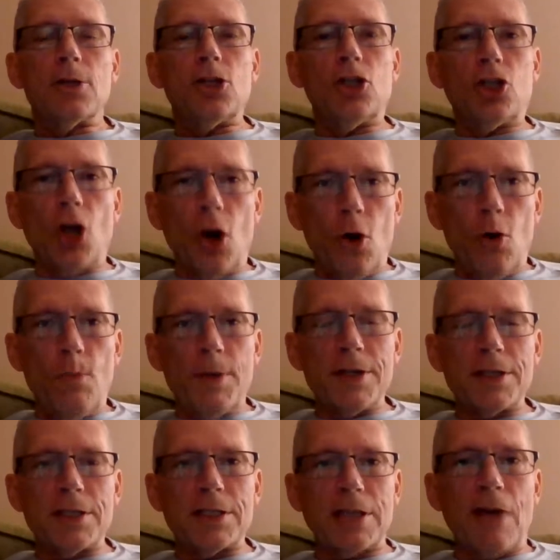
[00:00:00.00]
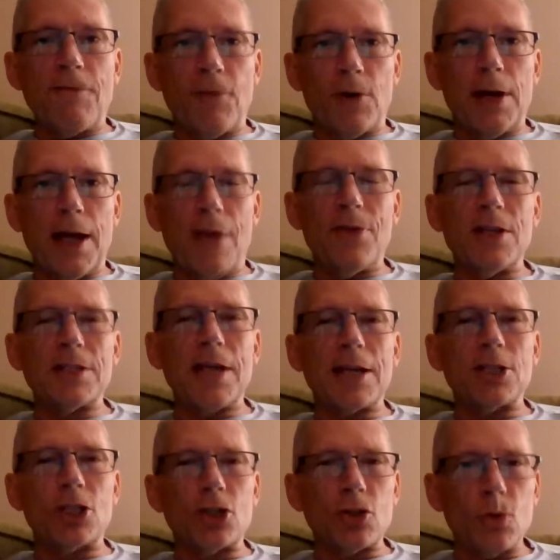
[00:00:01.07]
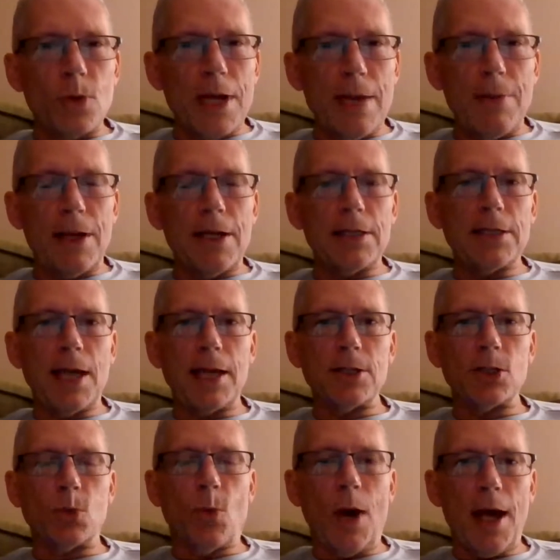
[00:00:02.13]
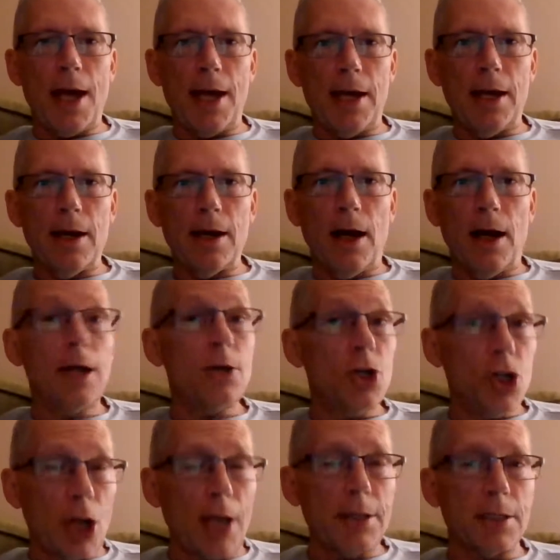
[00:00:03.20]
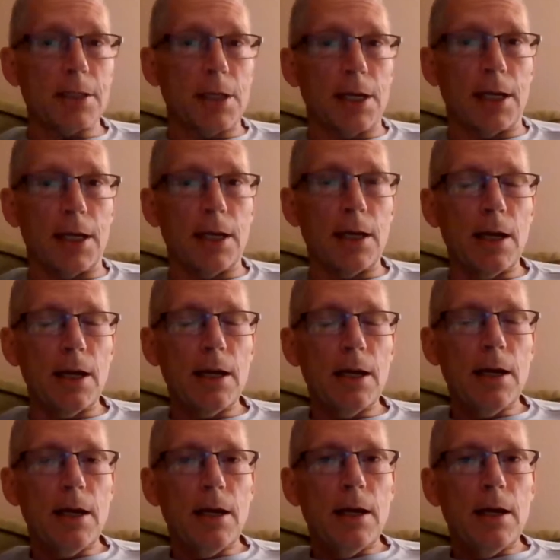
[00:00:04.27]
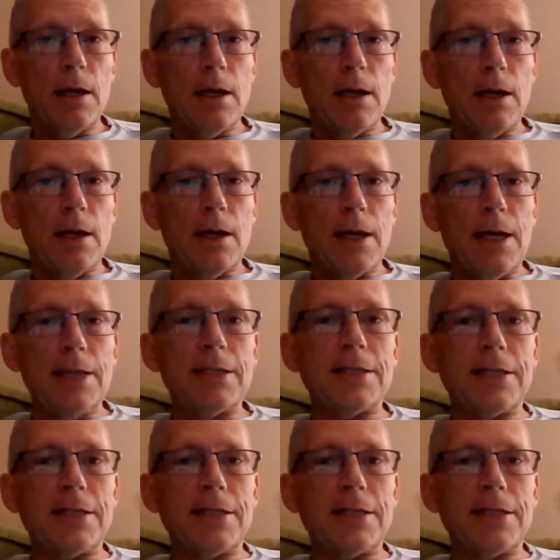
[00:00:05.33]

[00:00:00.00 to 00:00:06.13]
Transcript: Job, suffering in this extreme and intense way, unjustly, is